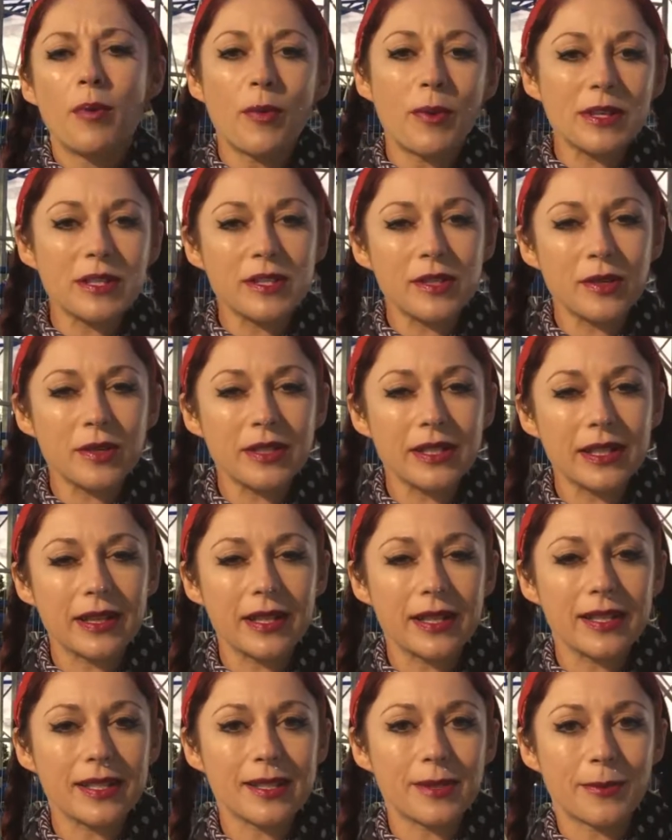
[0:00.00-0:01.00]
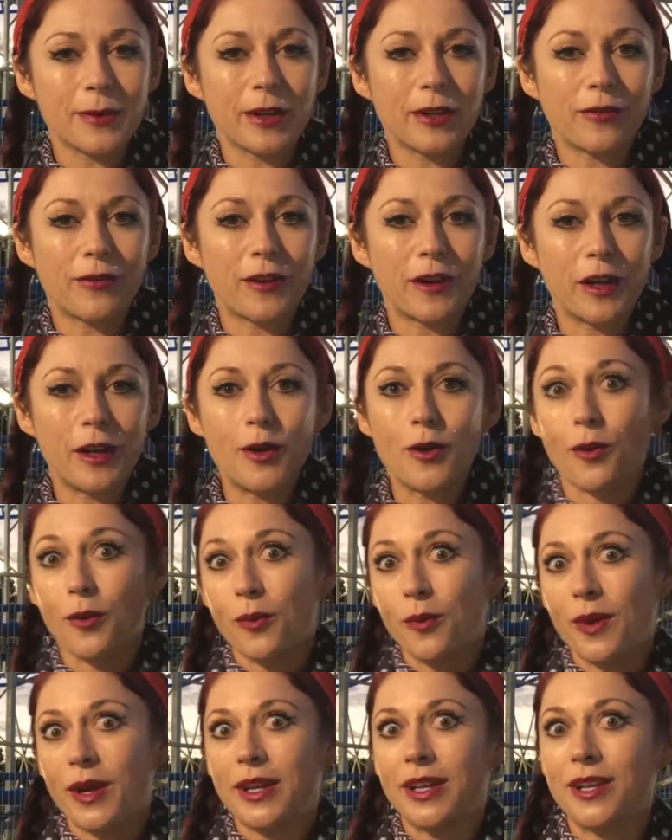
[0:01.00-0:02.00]
But what sorts of things work for you?
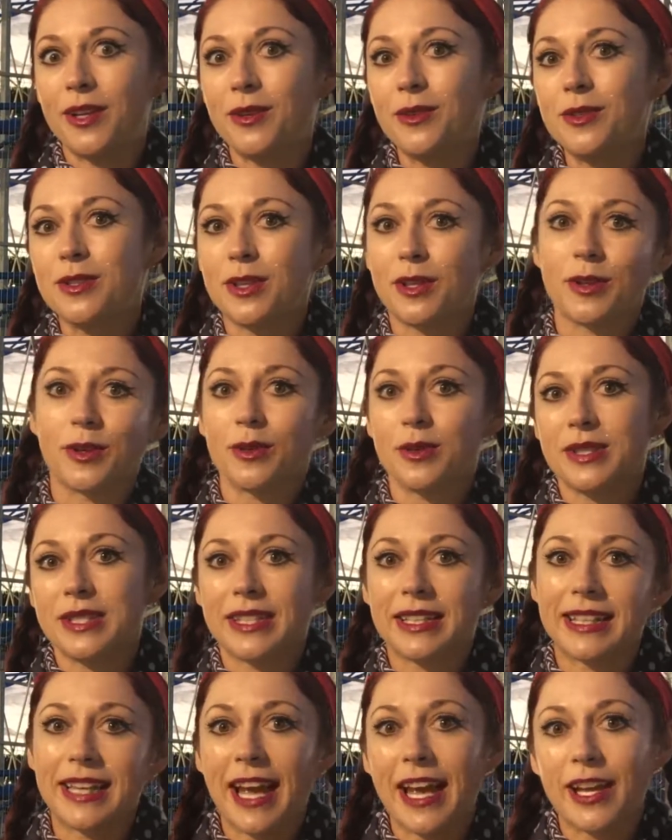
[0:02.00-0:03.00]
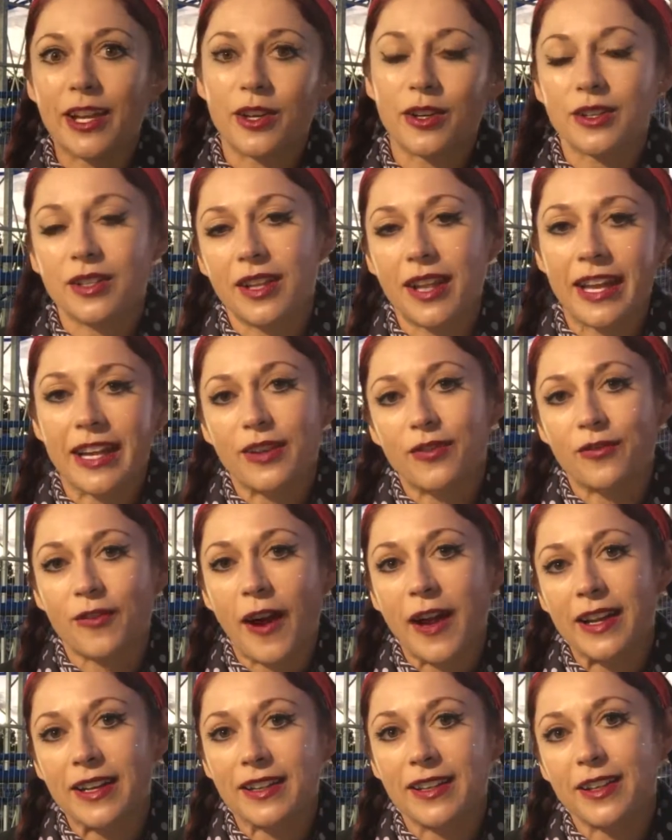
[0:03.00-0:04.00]
What do you do to get your
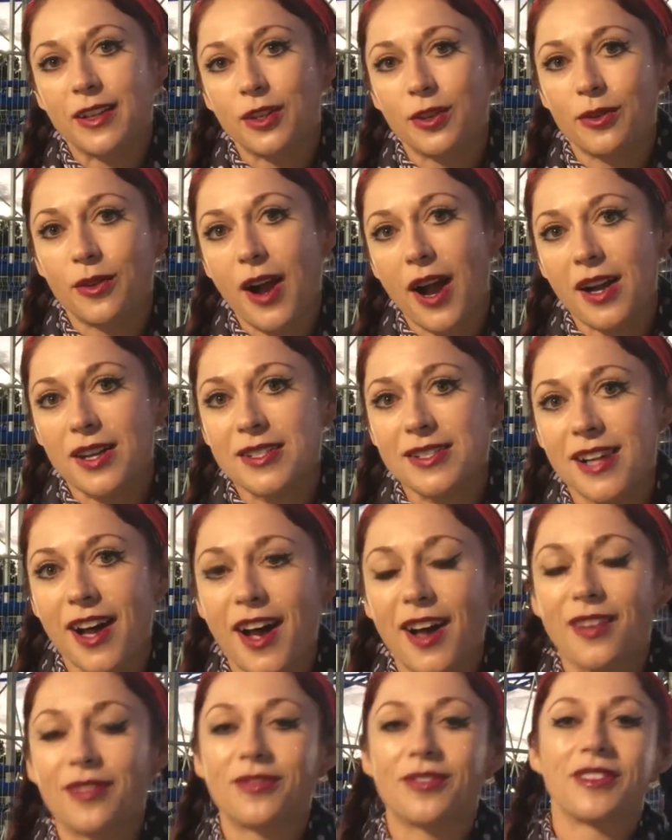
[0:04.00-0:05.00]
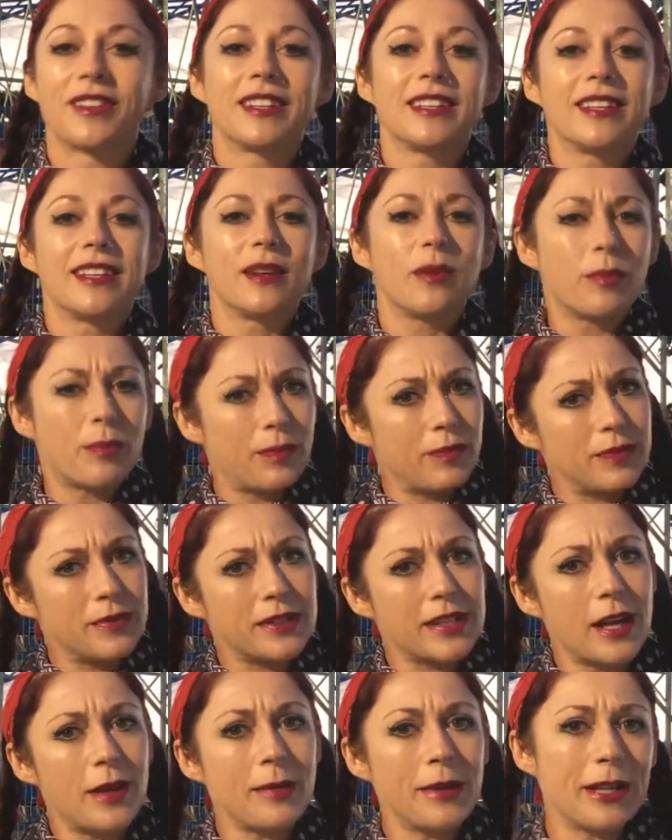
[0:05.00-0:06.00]
frightened little rocks off?
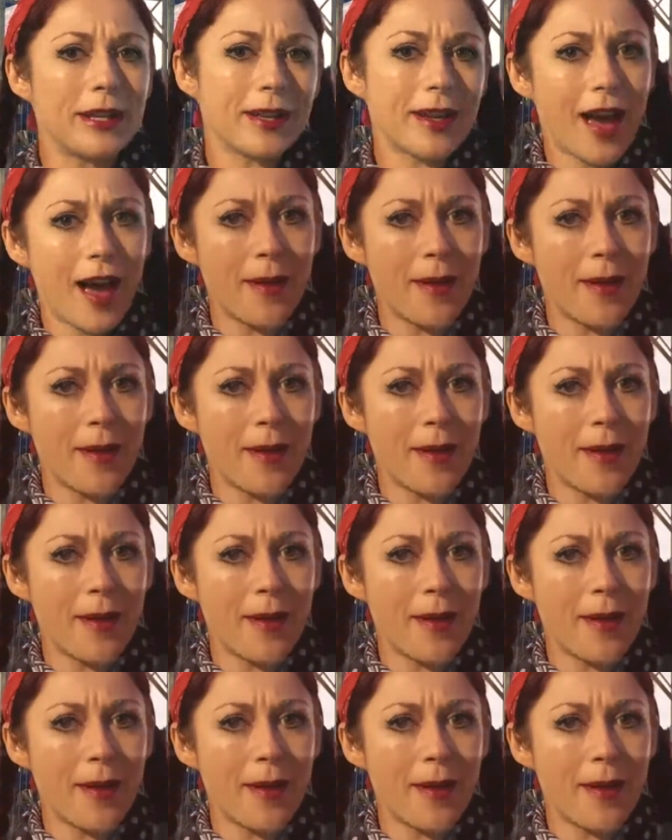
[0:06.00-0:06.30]
Tell me in the